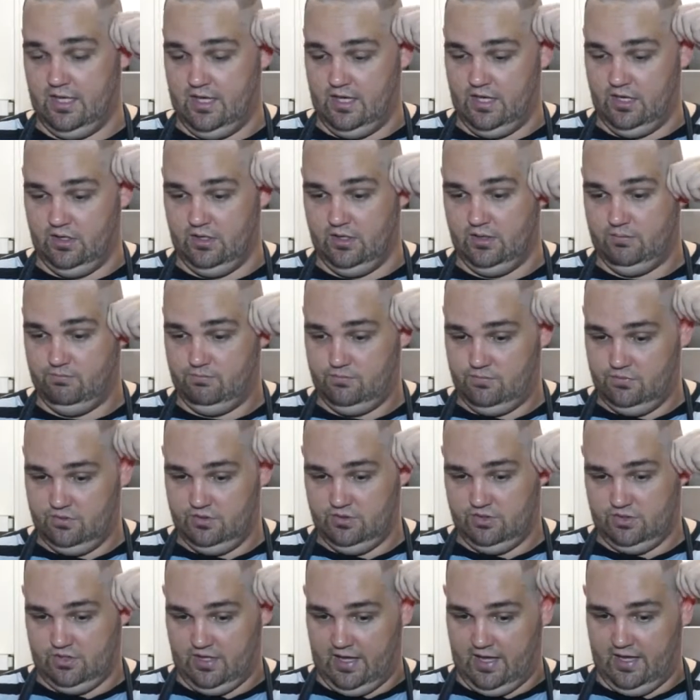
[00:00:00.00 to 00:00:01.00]
and I
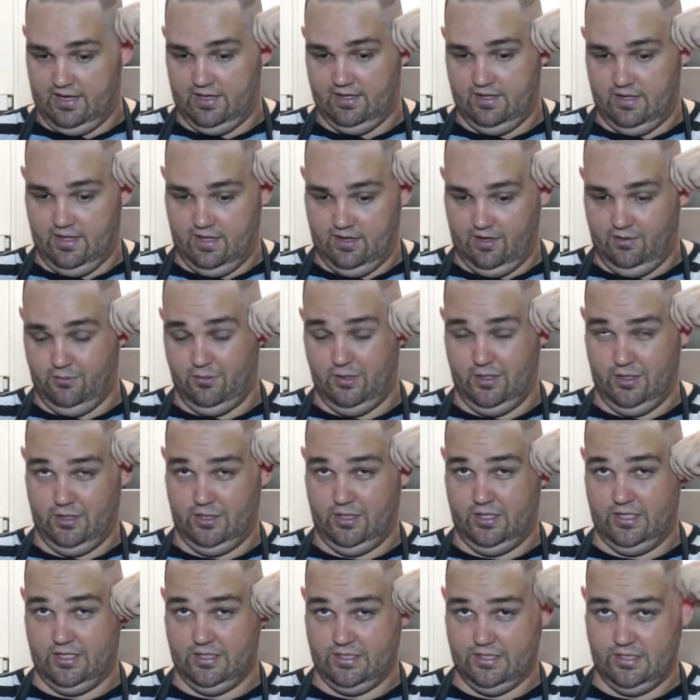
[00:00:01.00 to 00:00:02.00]
started and I
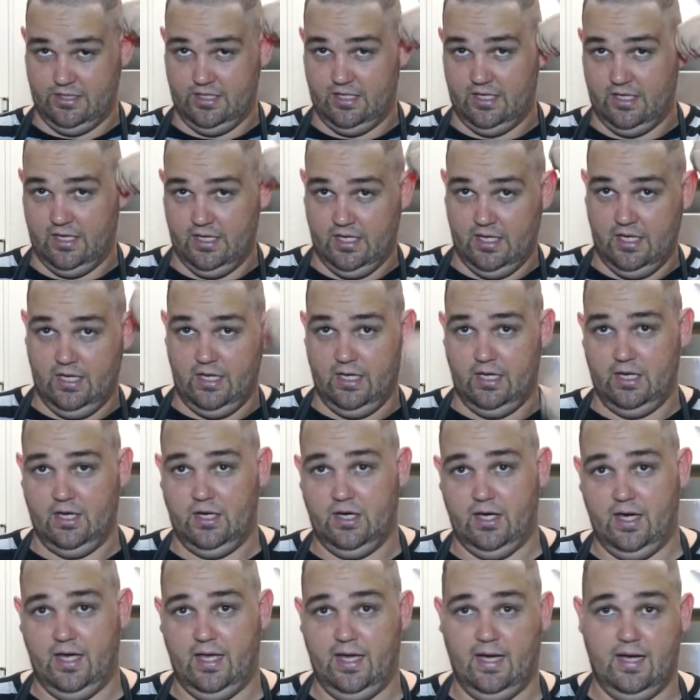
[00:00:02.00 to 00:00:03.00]
realised that
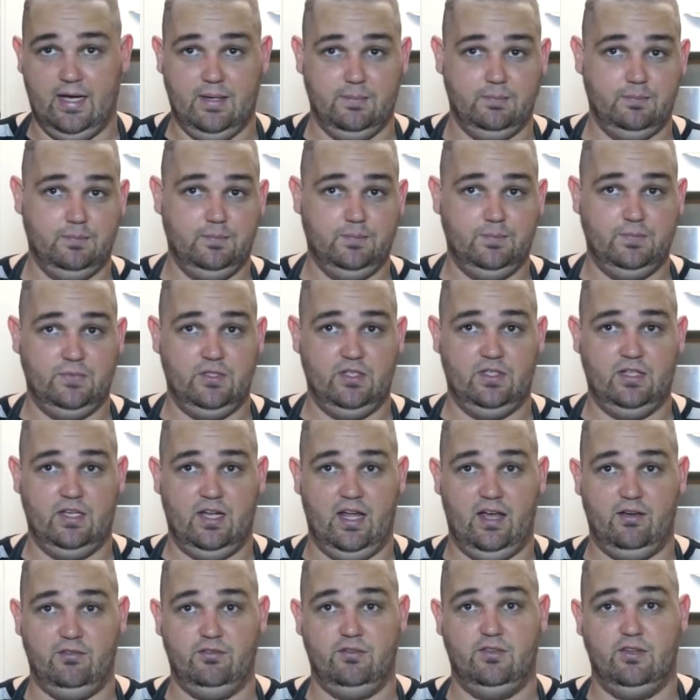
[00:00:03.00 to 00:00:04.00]
I didn't
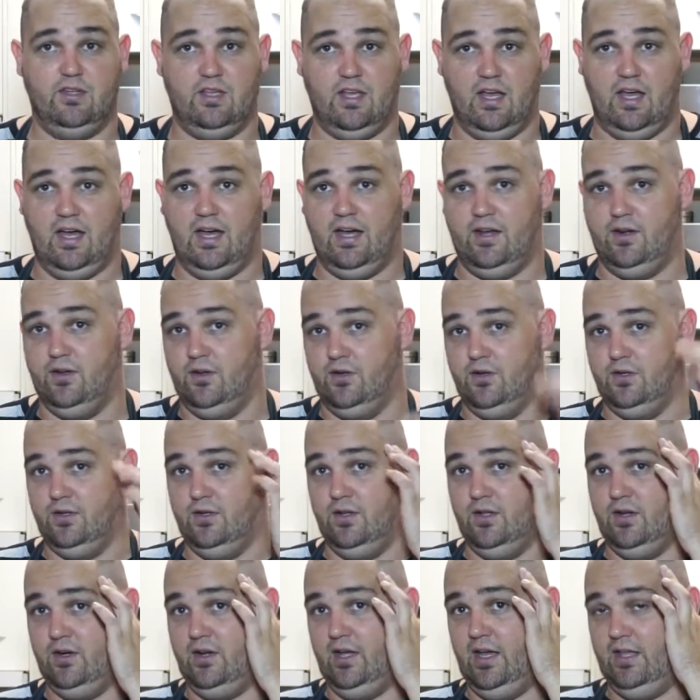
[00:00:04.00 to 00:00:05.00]
have the guard on
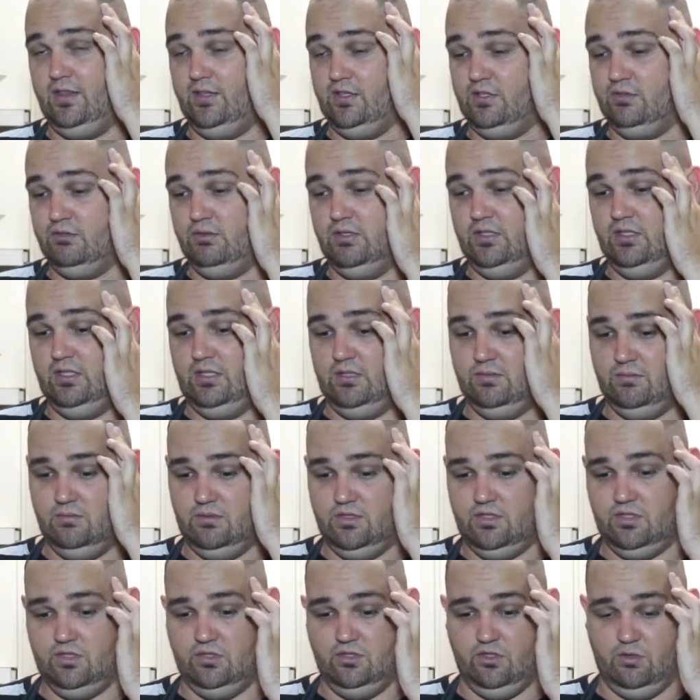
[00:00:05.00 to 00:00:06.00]
and I had this really
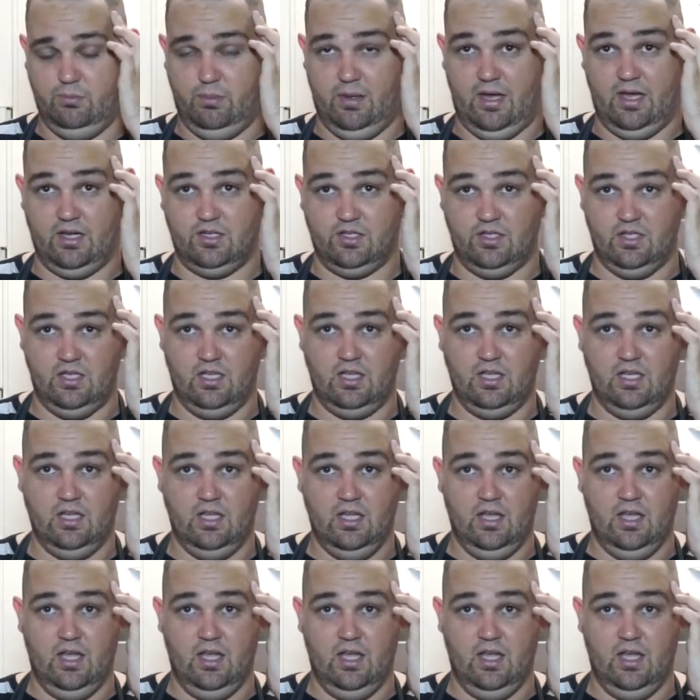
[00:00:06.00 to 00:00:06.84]
short patch here,